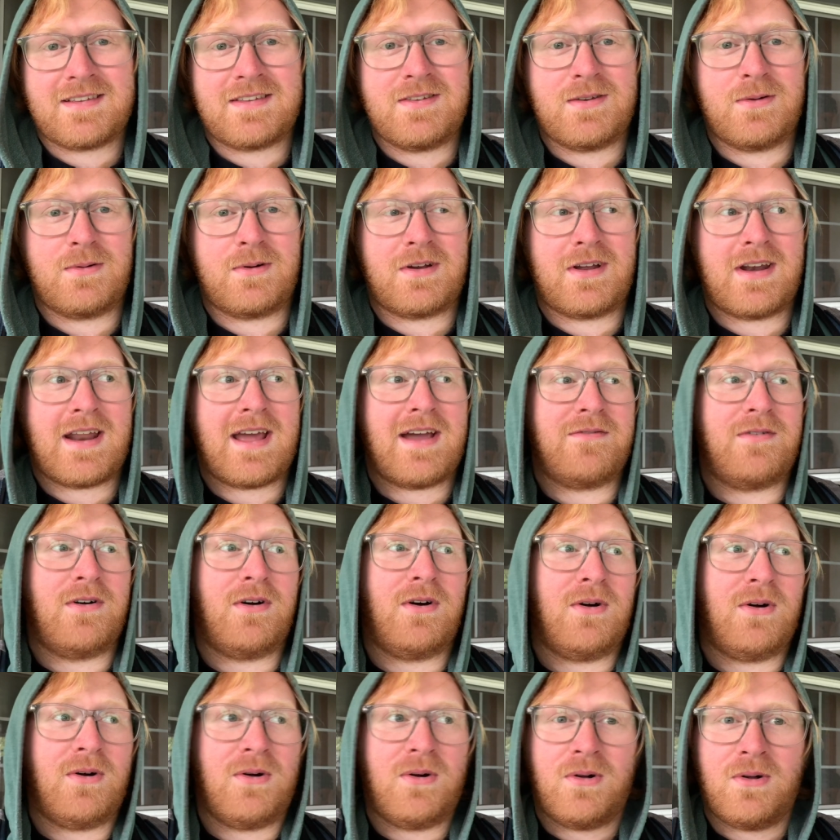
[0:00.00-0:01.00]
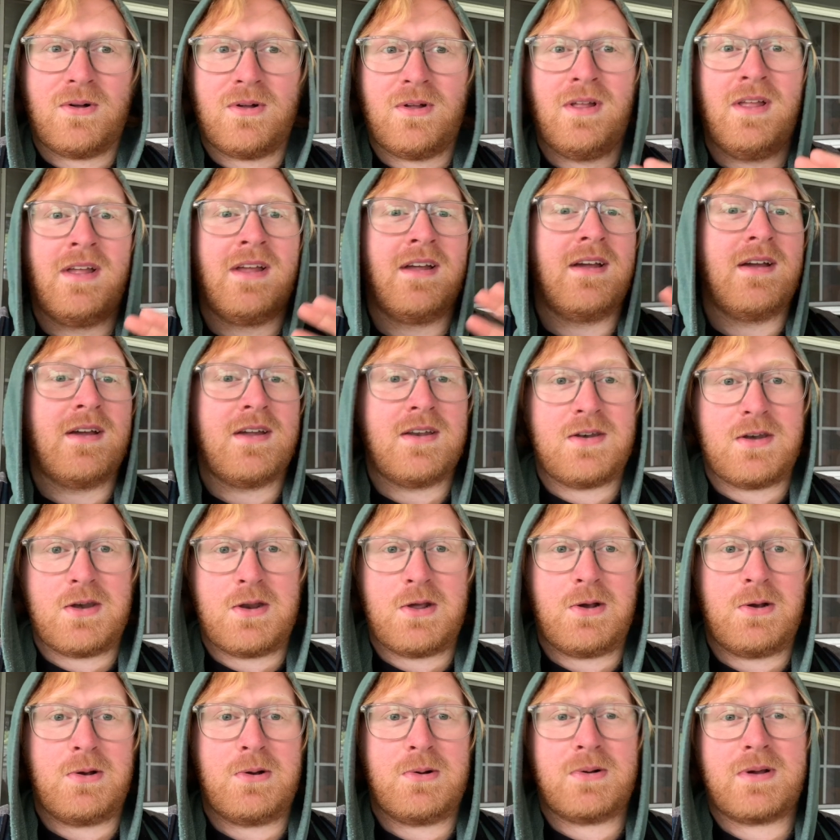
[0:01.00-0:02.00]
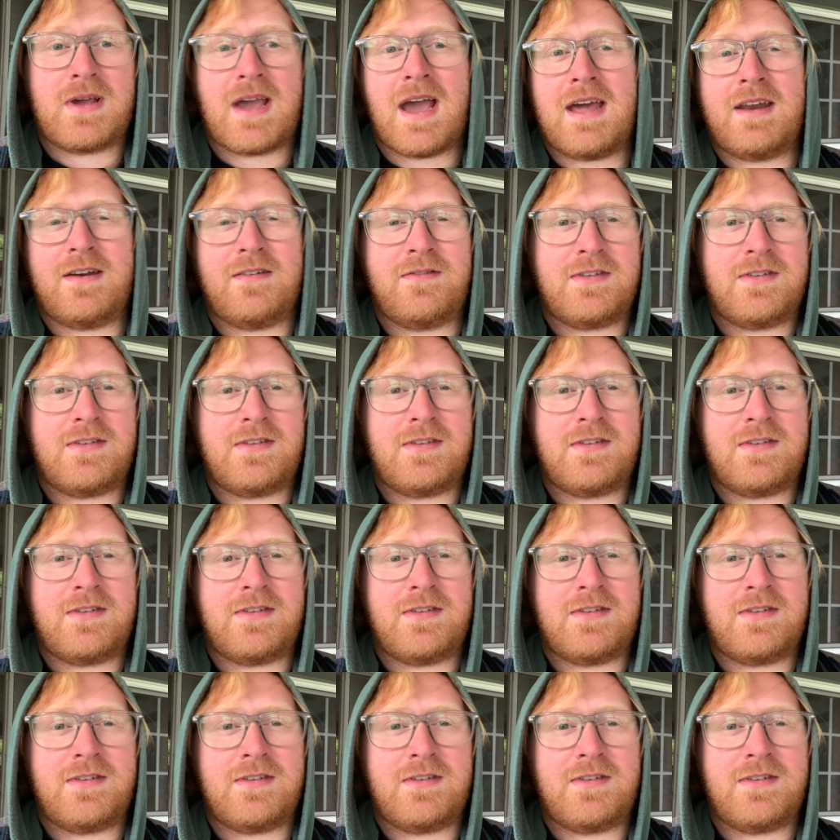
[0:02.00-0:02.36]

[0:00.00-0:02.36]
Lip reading: So we're gonna have a whole new kind